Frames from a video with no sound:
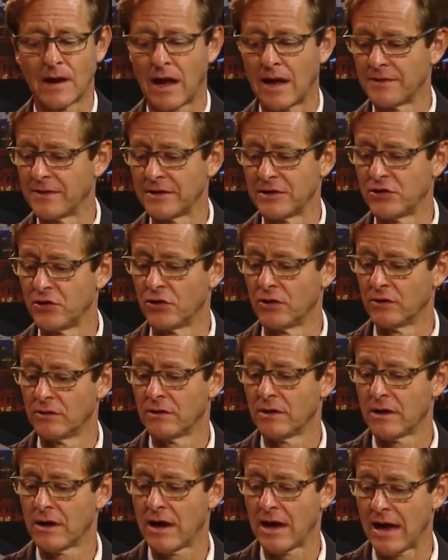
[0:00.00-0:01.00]
I think
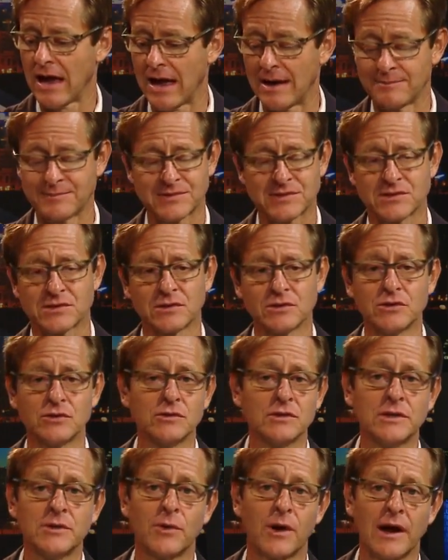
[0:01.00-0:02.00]
you're
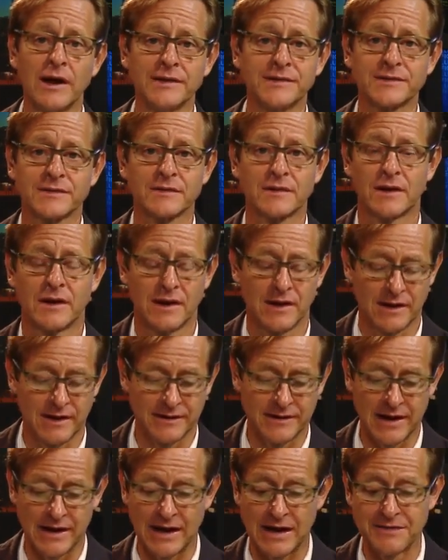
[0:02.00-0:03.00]
absolutely right,
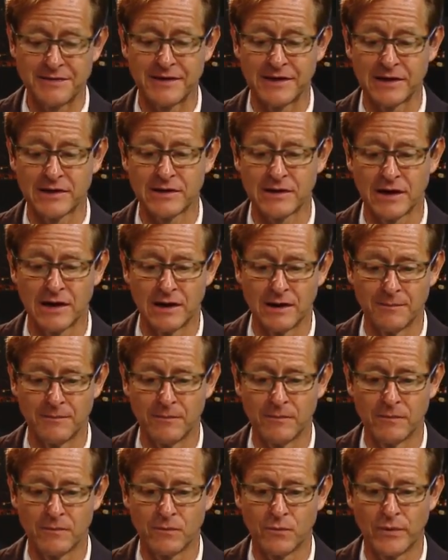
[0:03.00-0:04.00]
and and I think
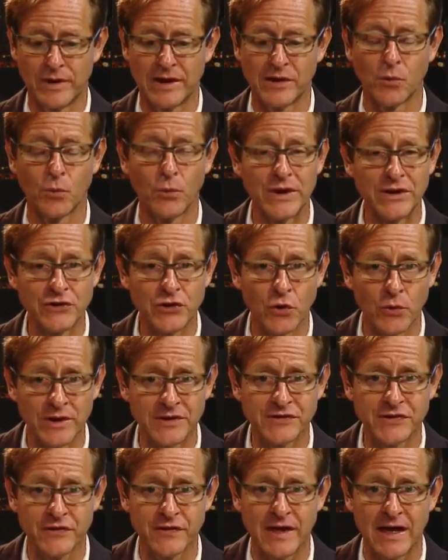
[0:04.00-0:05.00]
um, we had a window
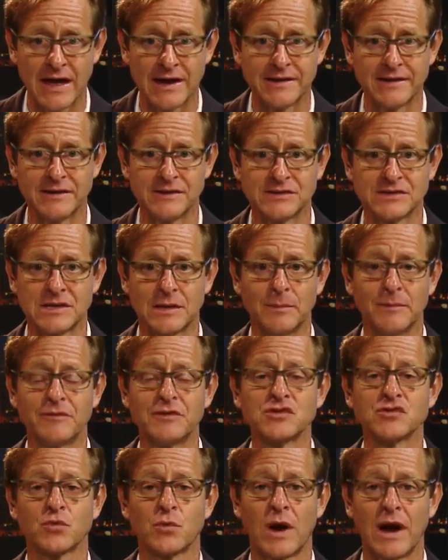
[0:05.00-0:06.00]
into that in some
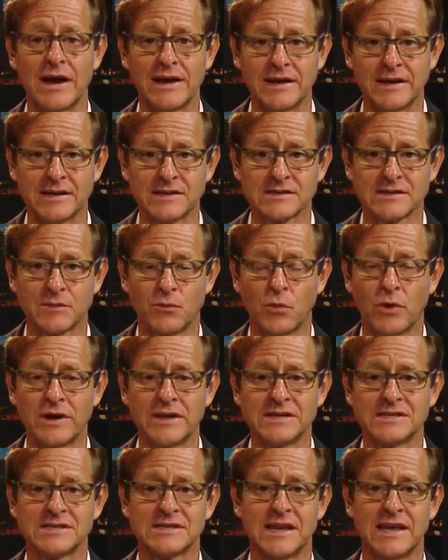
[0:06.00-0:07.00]
of his writings and
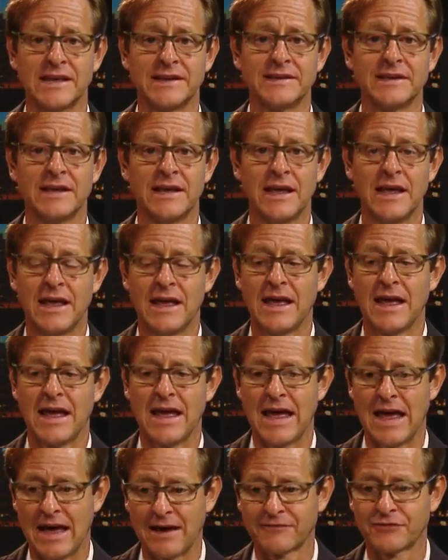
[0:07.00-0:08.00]
what he said
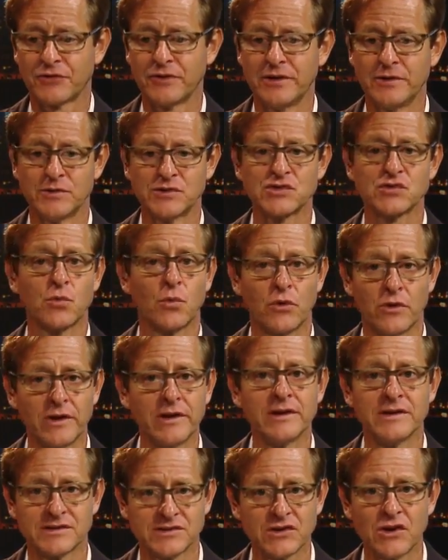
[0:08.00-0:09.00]
after he was
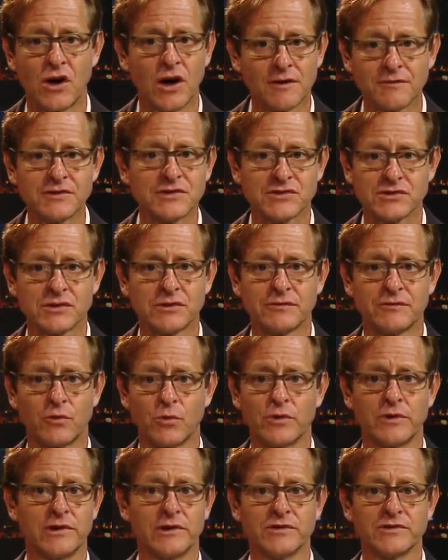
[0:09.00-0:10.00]
sworn in as an officer
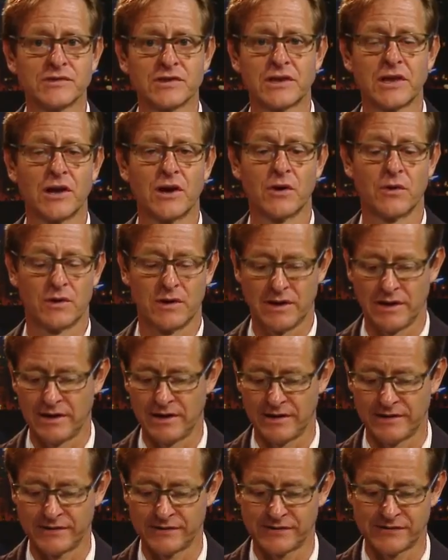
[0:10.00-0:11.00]
four years ago,
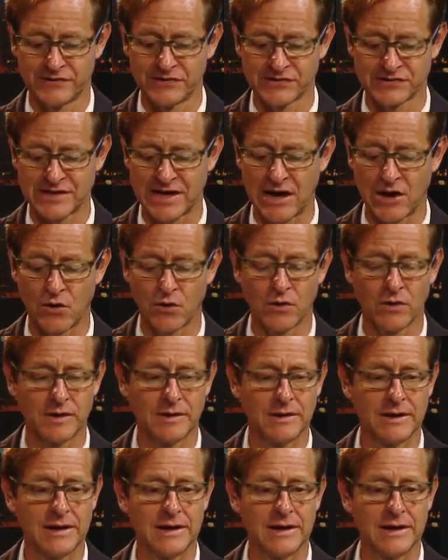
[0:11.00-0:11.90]
and just how